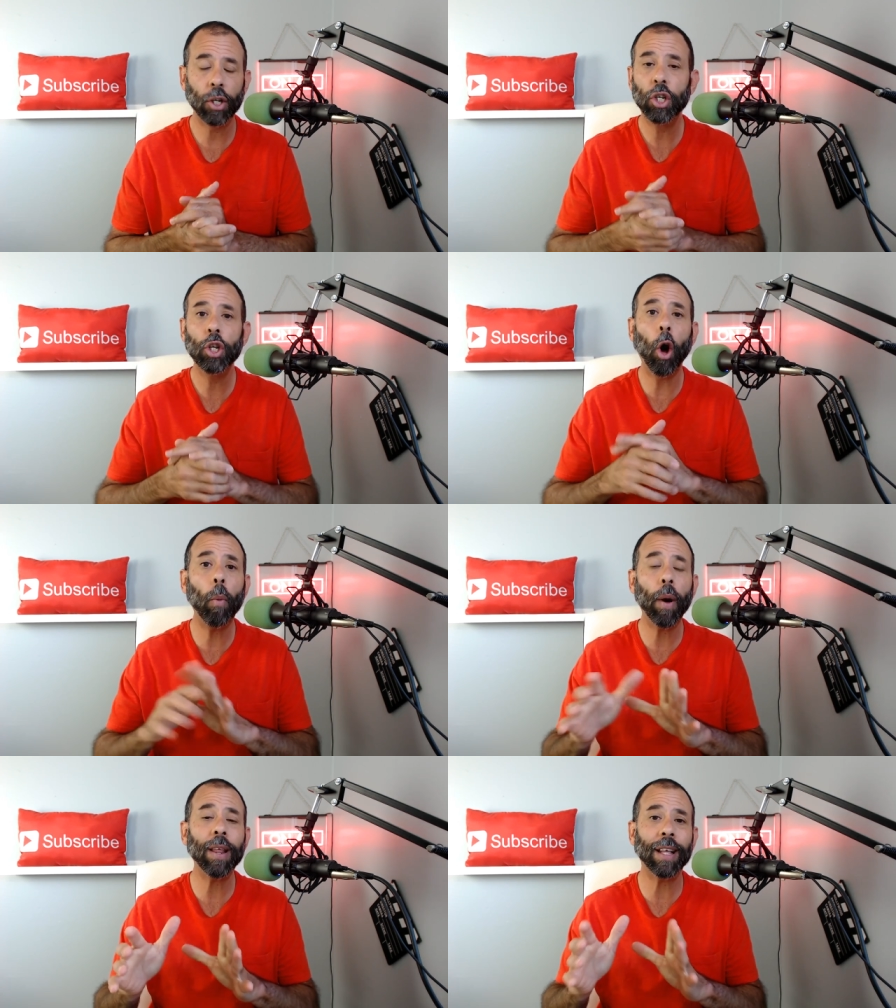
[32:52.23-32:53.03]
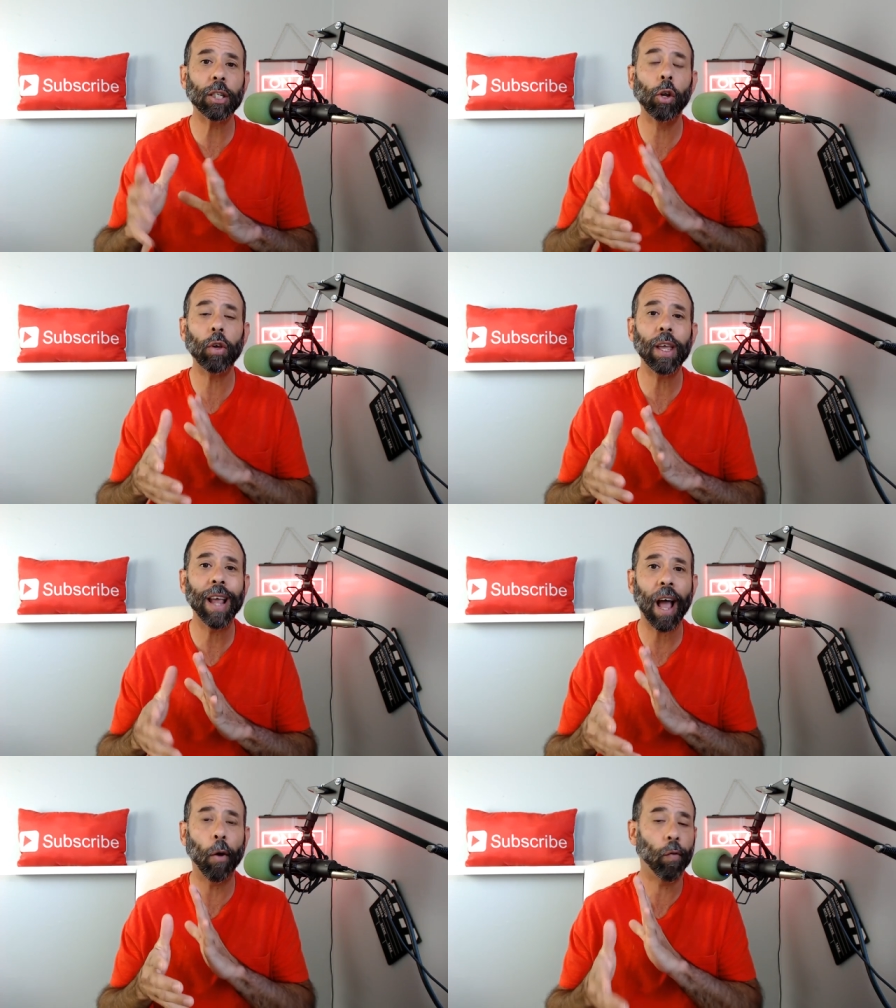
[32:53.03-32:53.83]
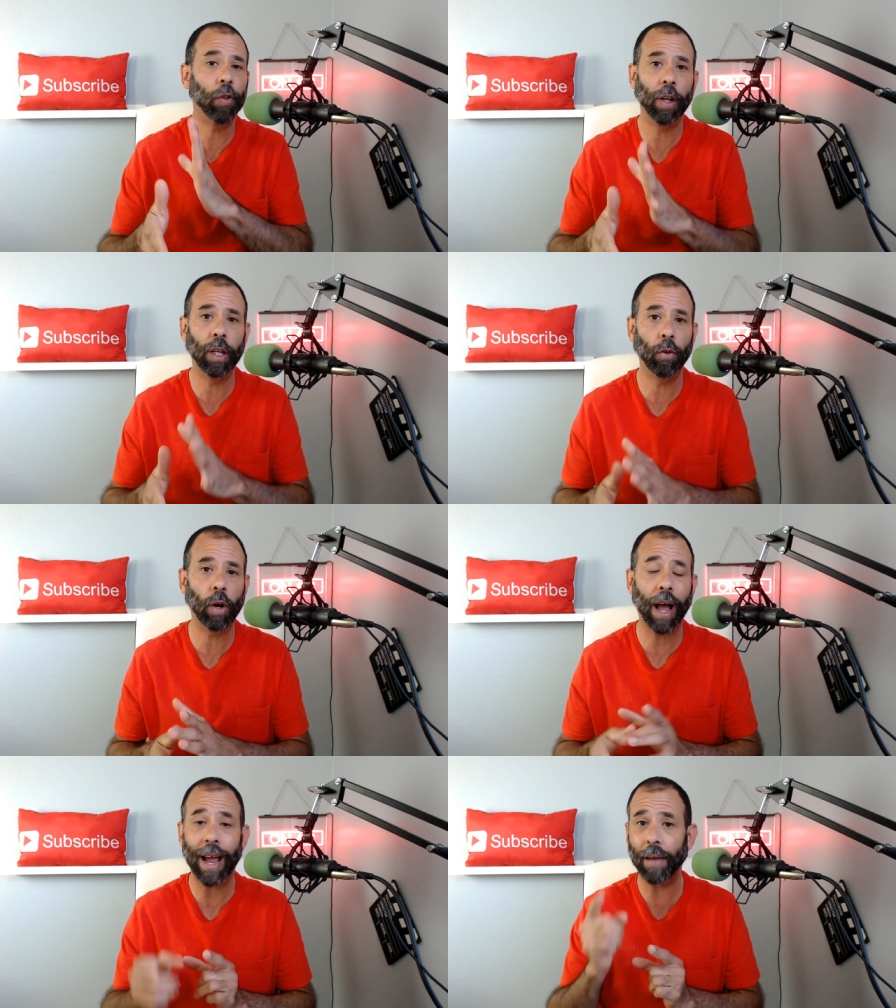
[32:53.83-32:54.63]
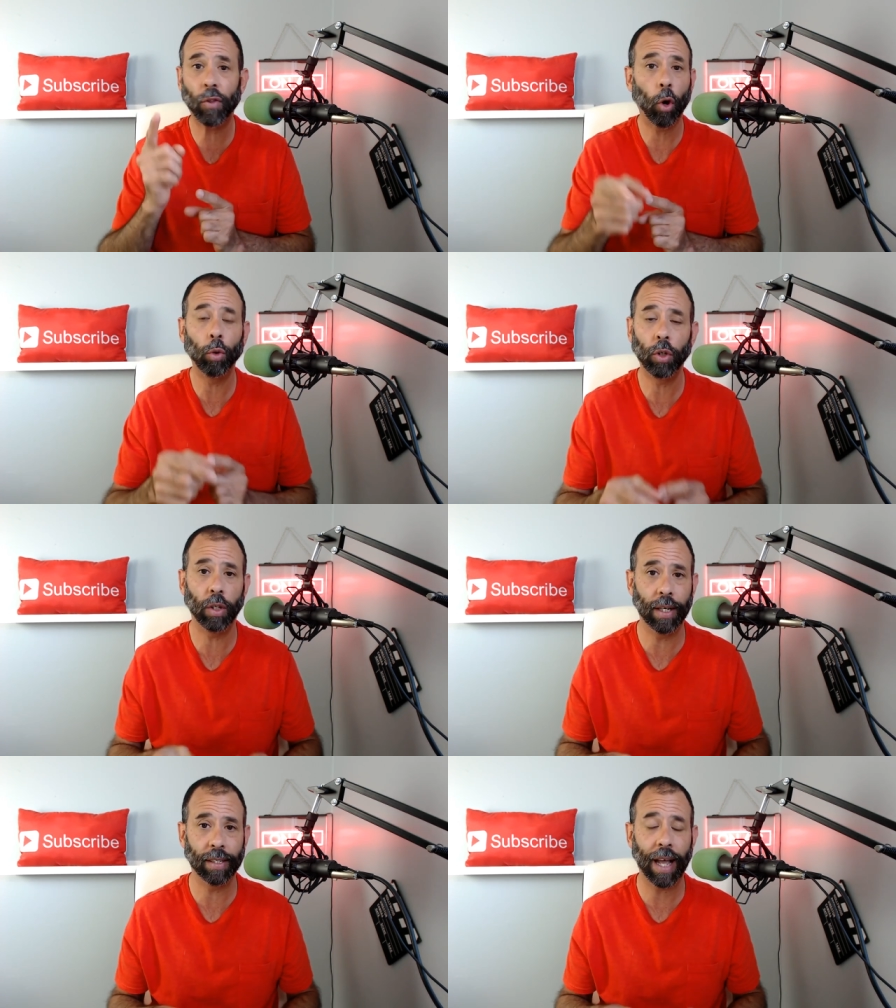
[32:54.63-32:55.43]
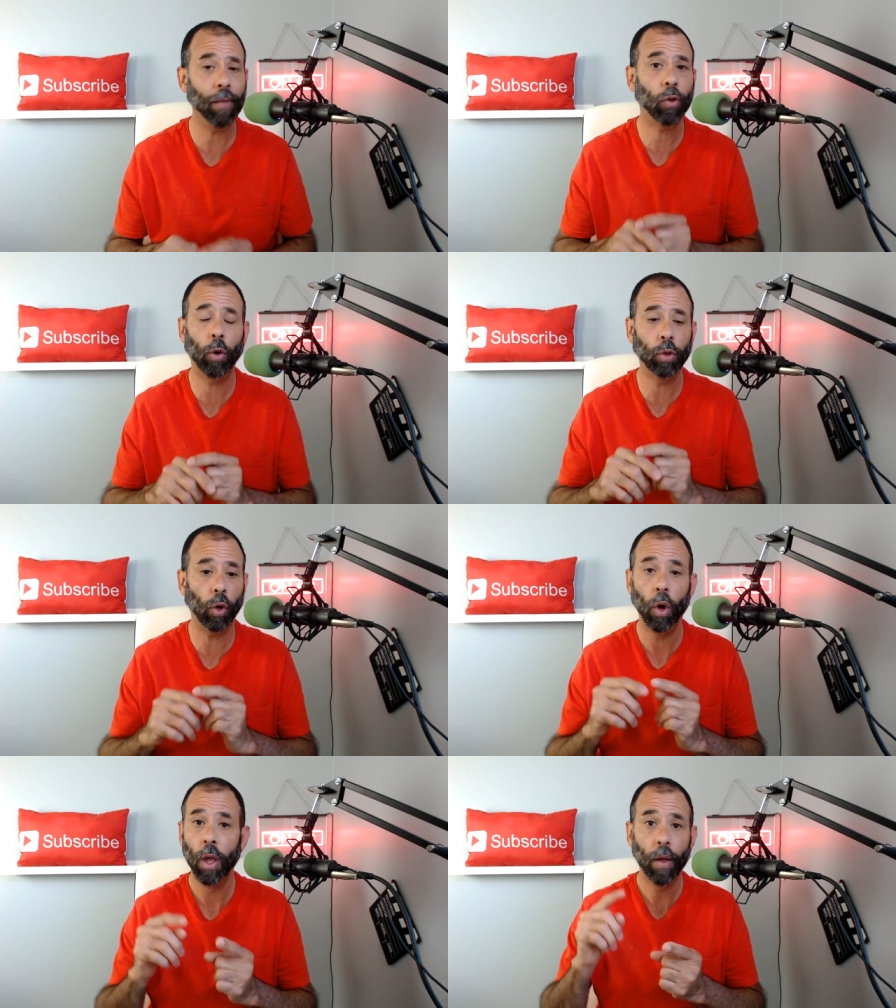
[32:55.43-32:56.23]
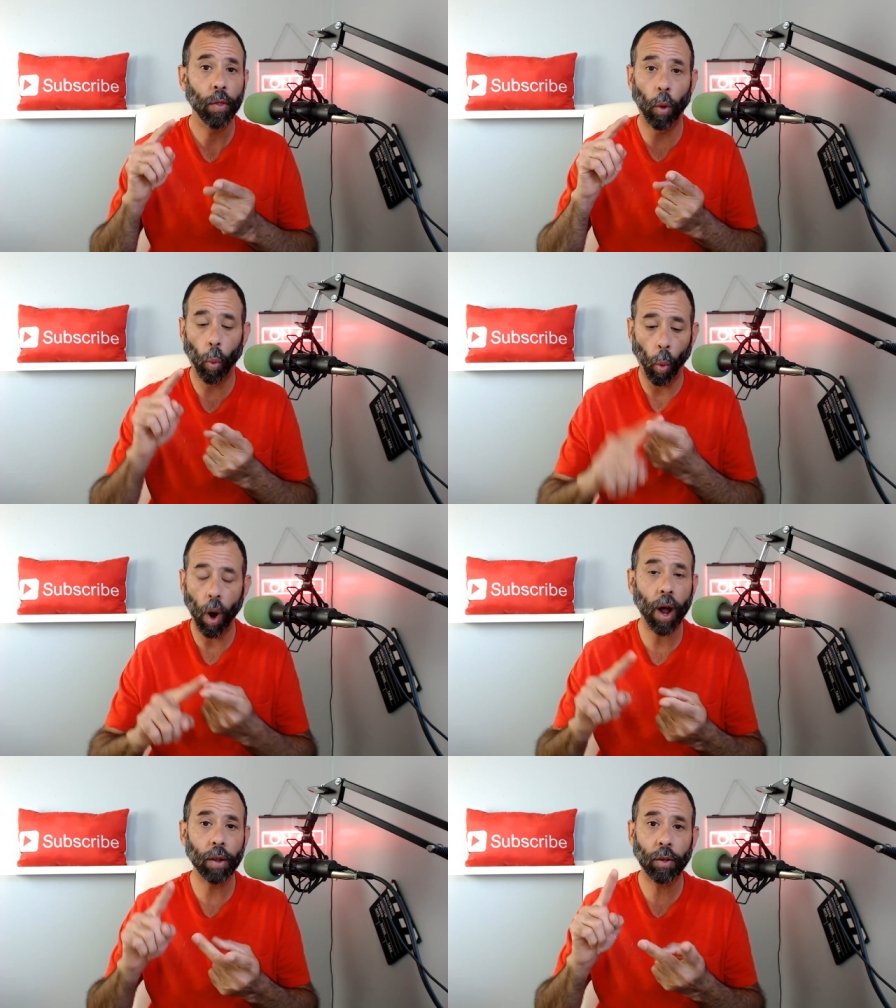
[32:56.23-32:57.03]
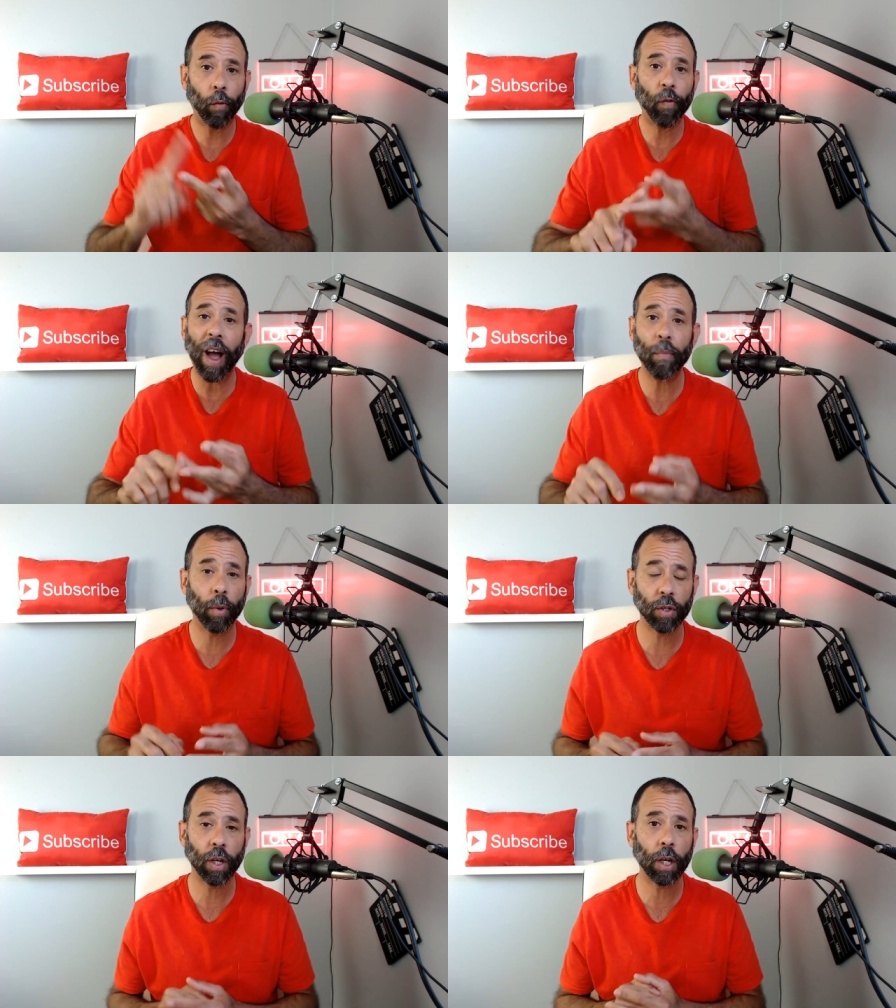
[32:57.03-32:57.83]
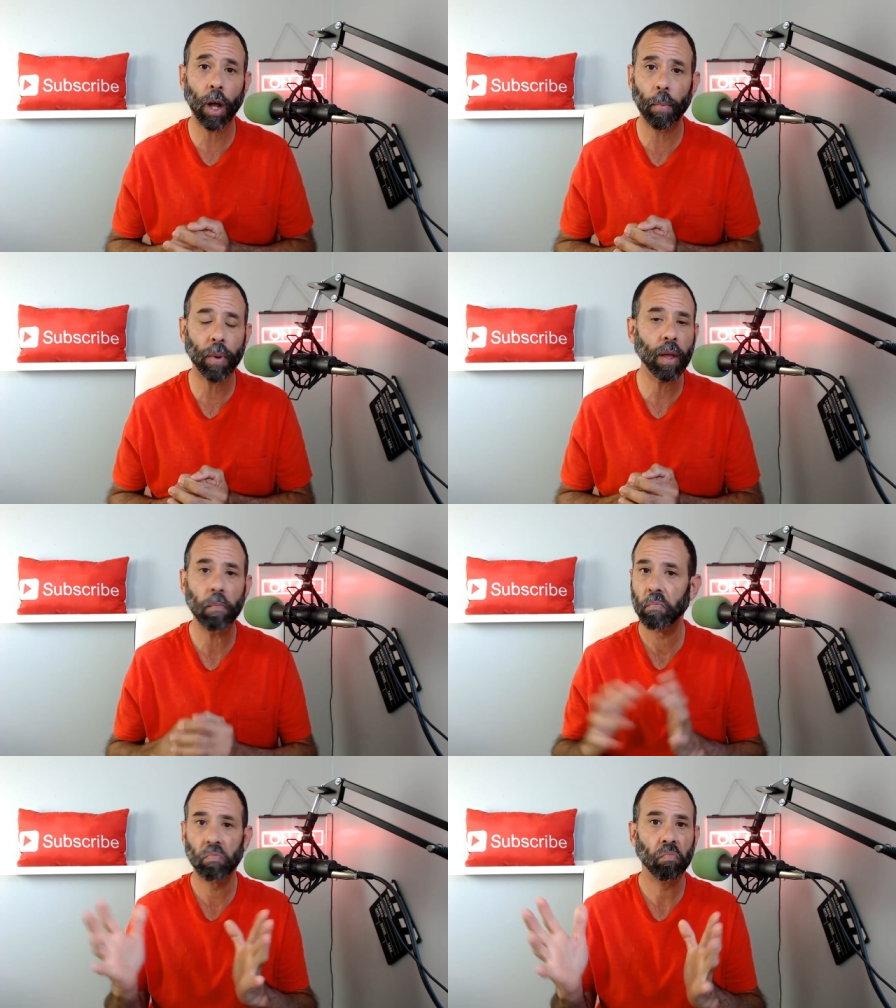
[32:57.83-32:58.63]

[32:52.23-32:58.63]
There's nobody that's looking out for the little guy. I've told you this. I've told you the one to five person company.